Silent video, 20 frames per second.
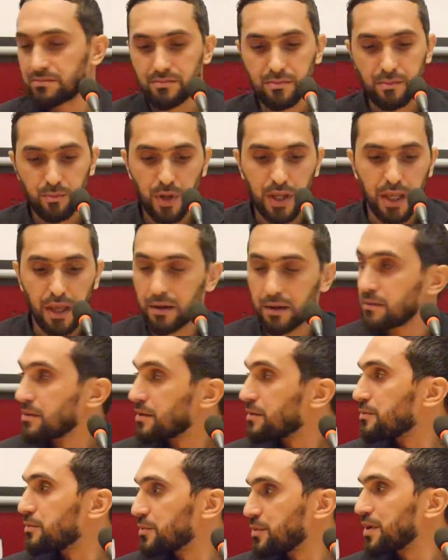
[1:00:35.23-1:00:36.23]
we can
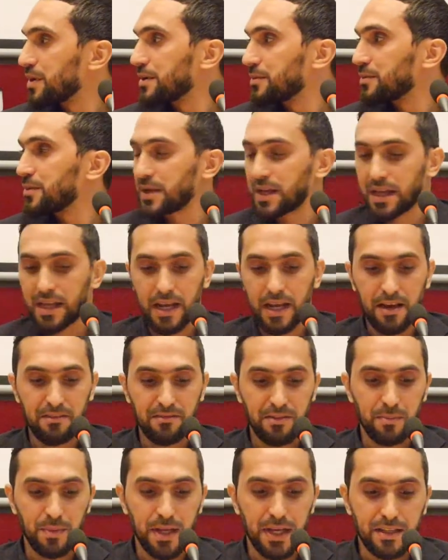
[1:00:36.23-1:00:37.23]
have
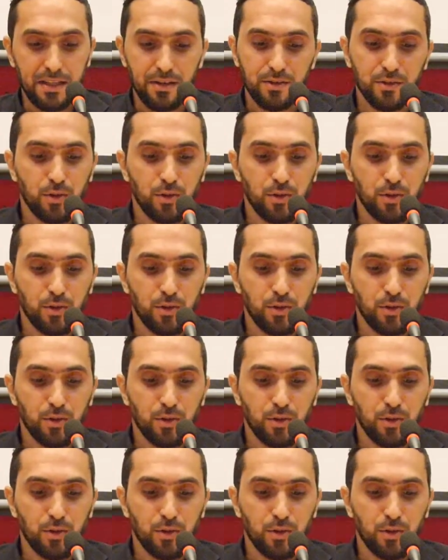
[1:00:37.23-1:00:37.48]
them later.